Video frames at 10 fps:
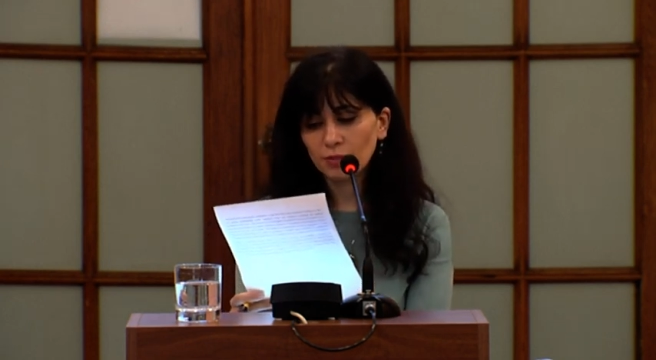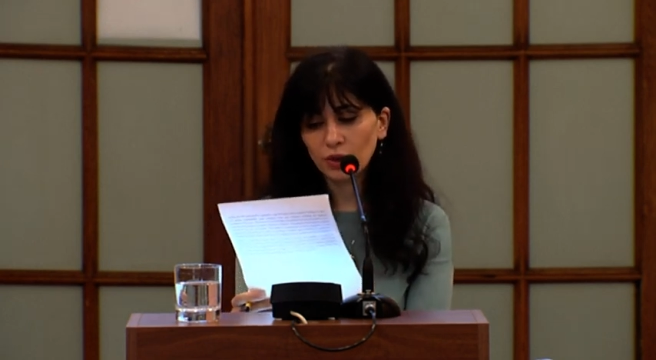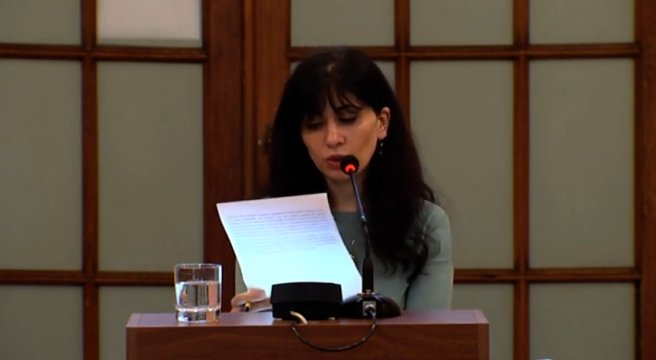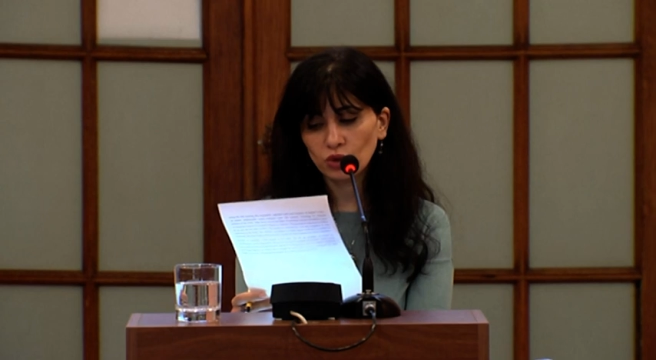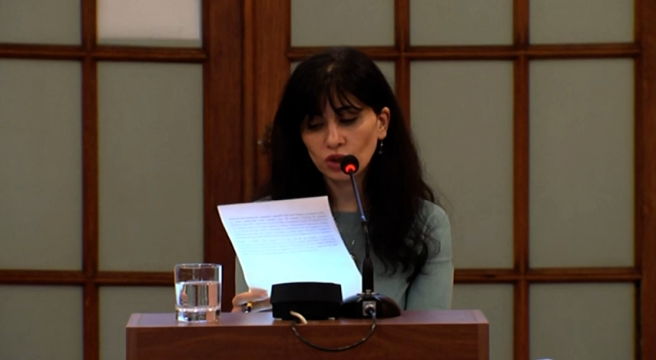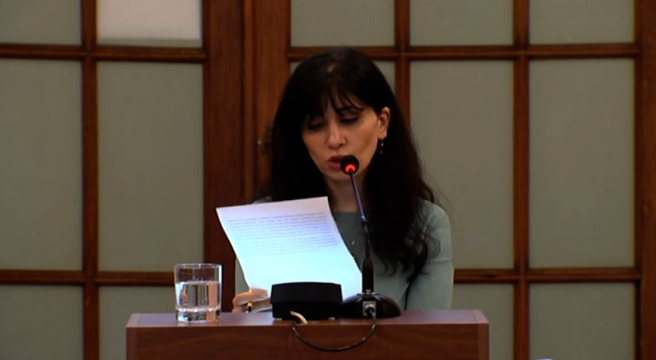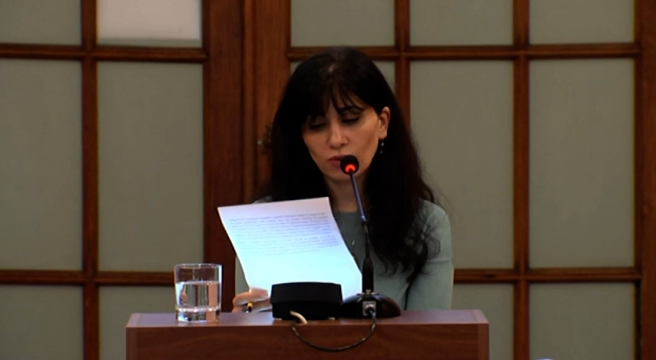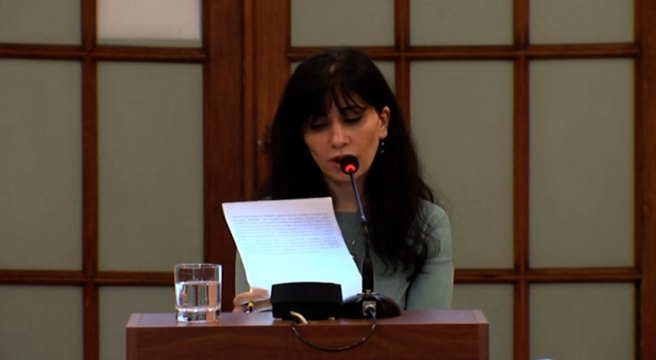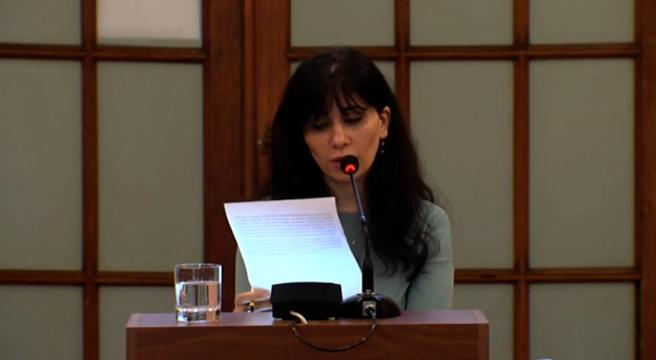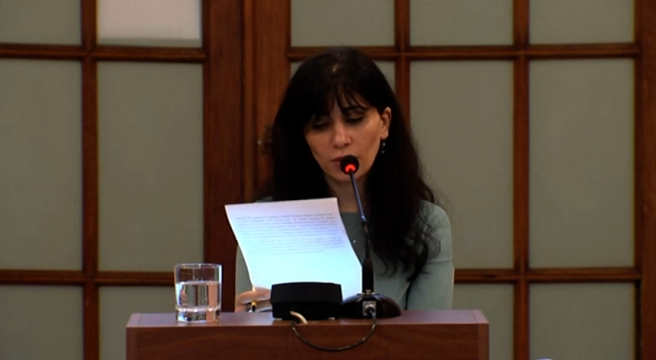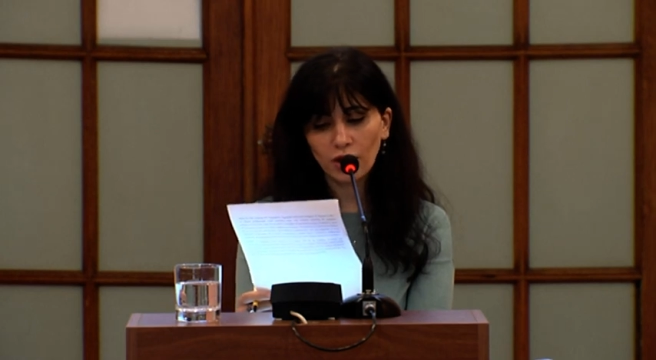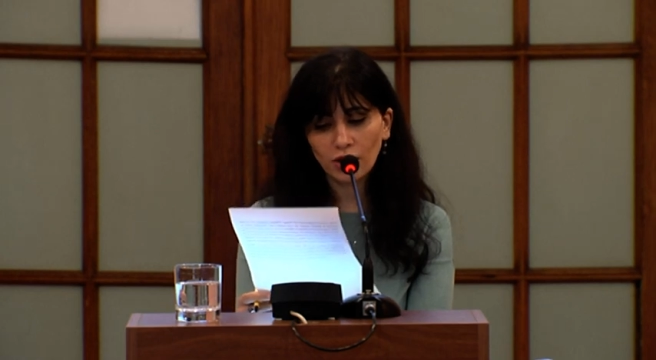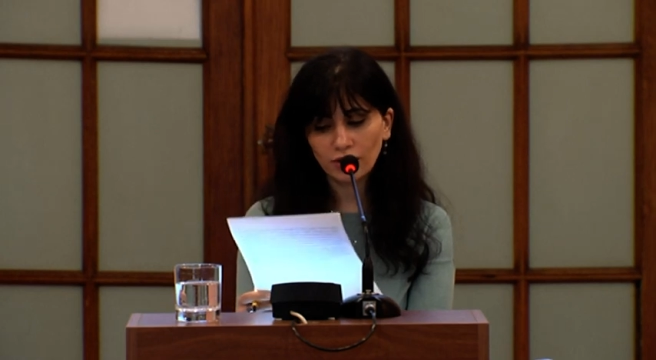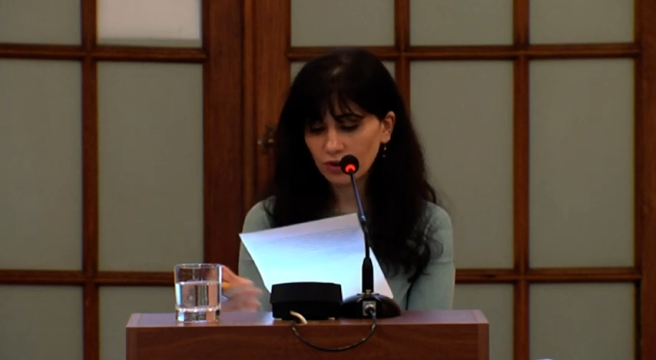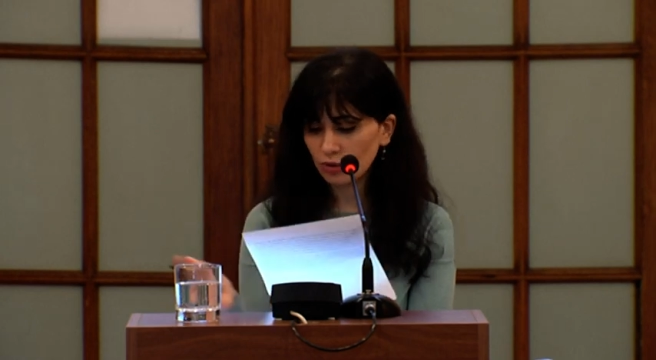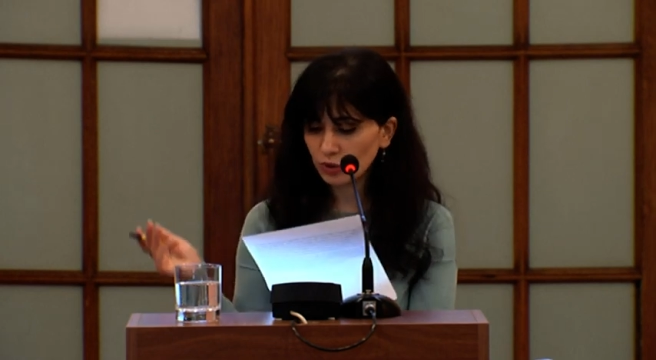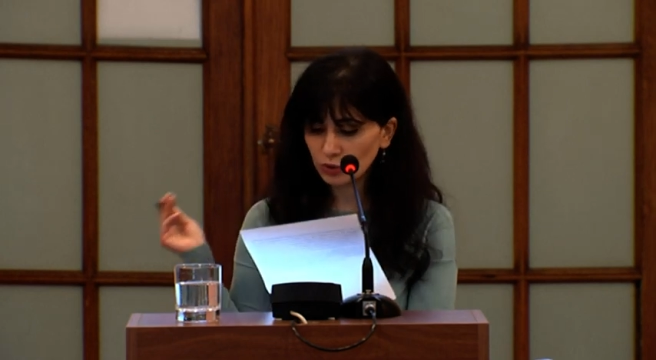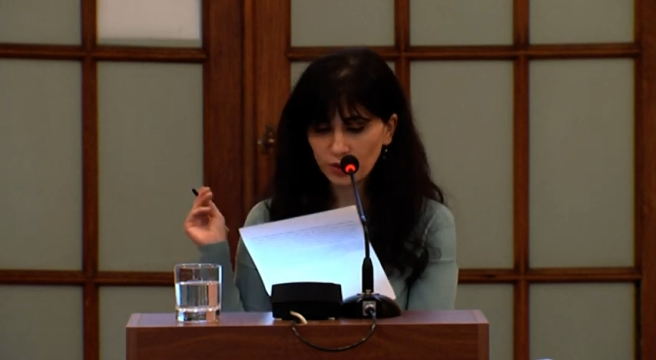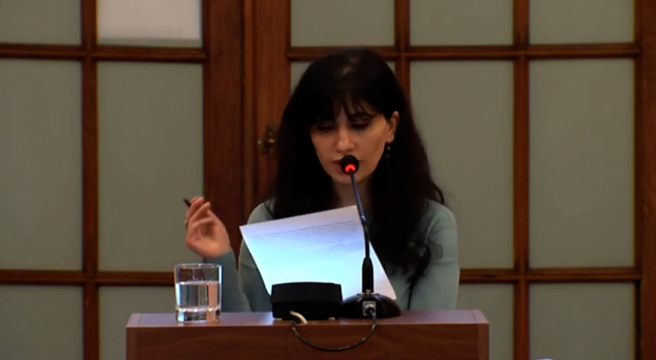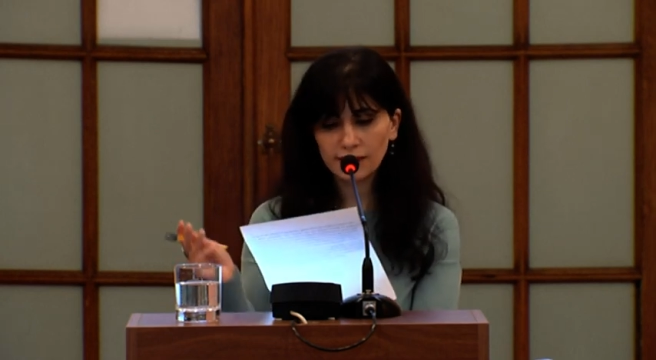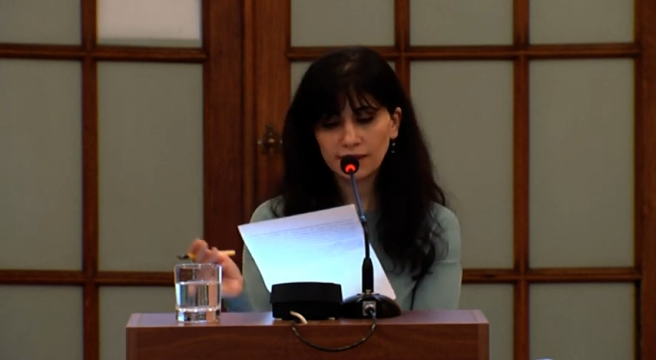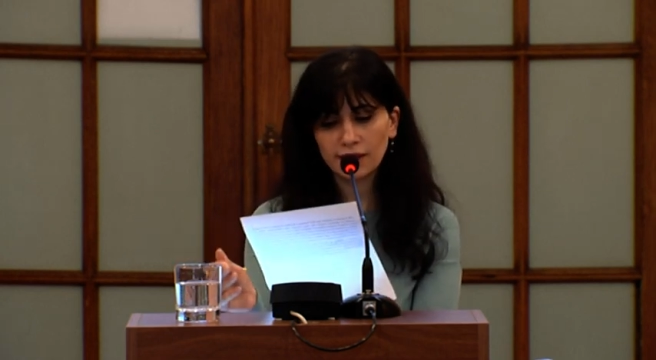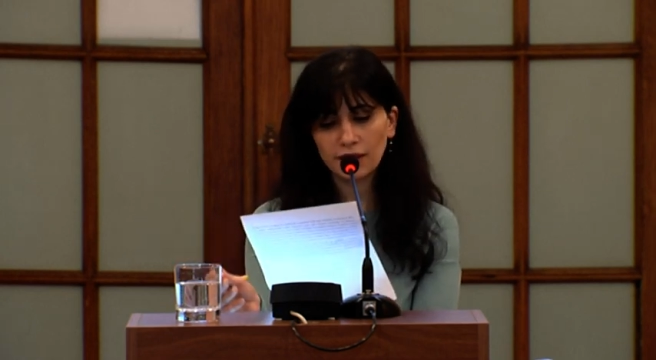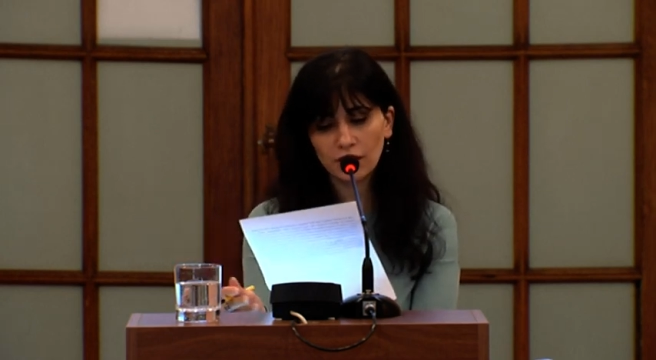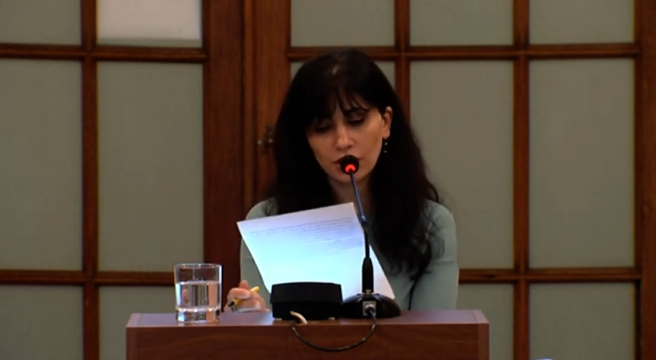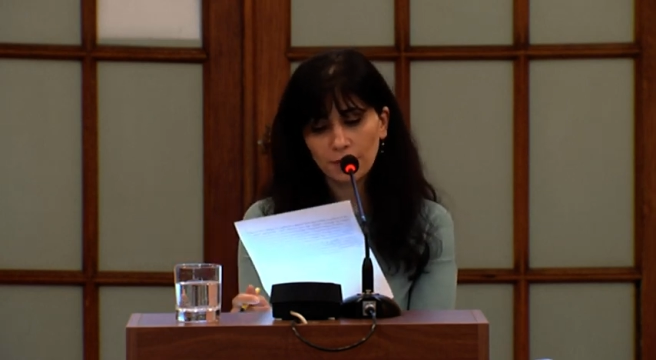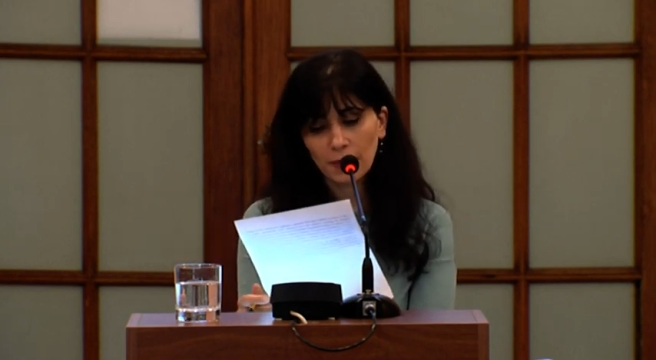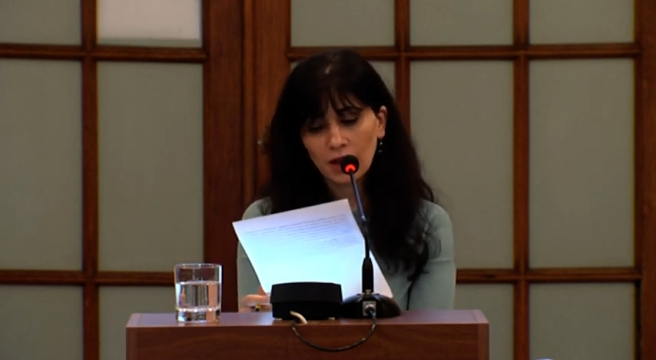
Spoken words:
pollution of Arpa River, which we can see here.